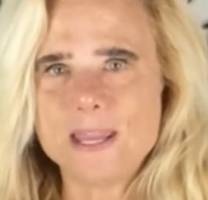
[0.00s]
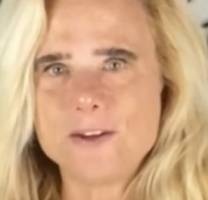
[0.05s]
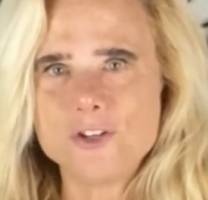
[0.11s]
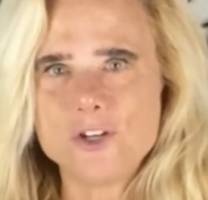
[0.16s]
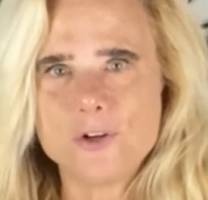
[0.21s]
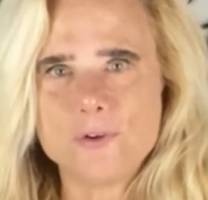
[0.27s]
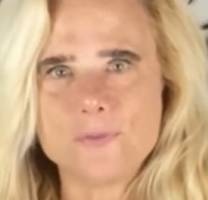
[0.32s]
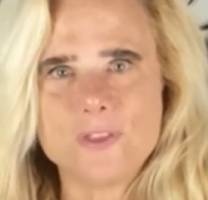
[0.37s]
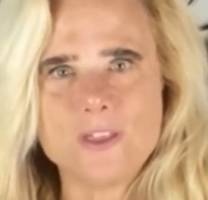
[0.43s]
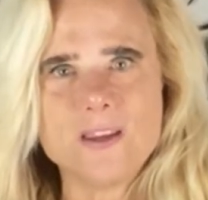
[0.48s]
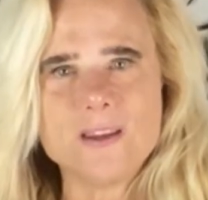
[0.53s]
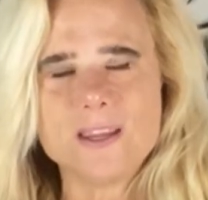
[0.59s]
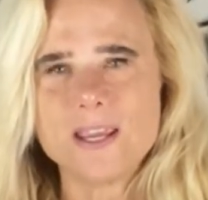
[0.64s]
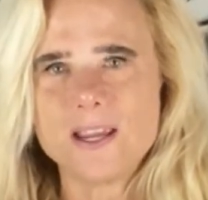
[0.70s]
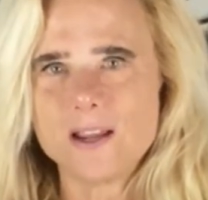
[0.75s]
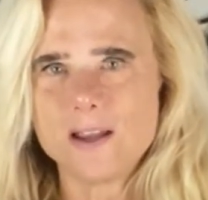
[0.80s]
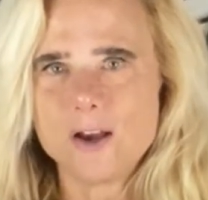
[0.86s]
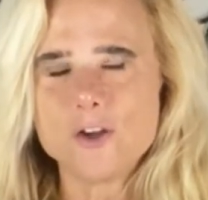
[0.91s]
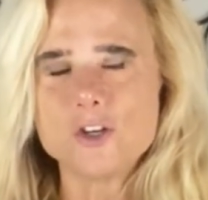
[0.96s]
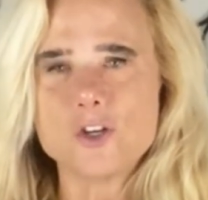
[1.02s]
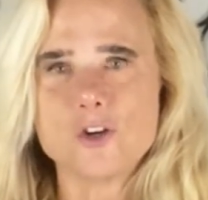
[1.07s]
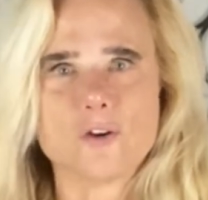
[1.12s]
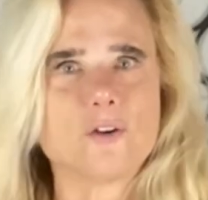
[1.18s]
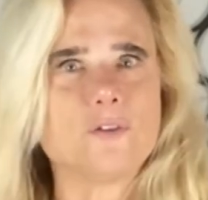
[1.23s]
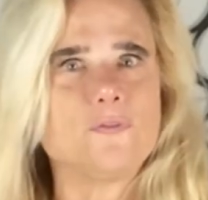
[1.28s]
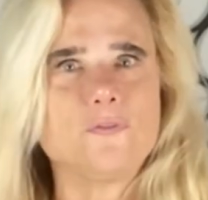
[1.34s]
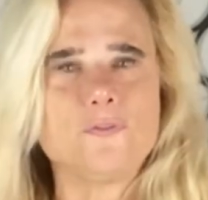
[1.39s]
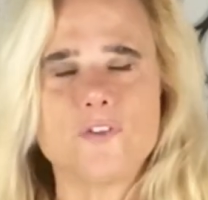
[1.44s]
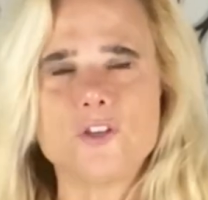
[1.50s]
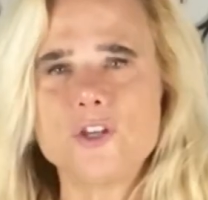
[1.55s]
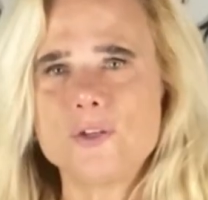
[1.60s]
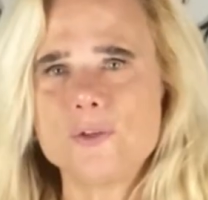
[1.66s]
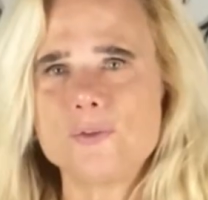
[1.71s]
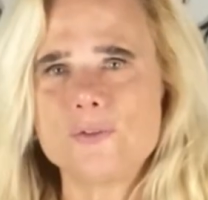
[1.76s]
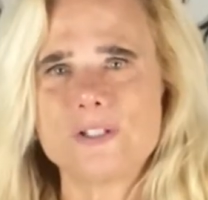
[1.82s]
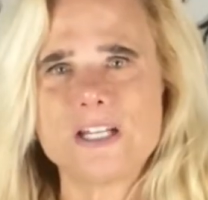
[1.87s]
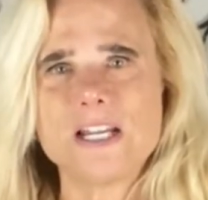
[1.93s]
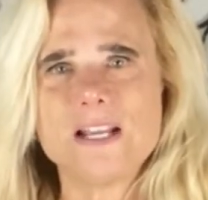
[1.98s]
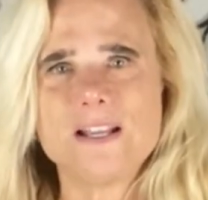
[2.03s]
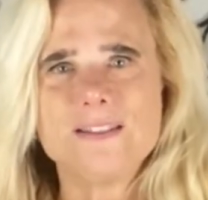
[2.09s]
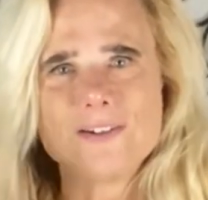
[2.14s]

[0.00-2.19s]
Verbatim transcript: And you're thinking, you're confused.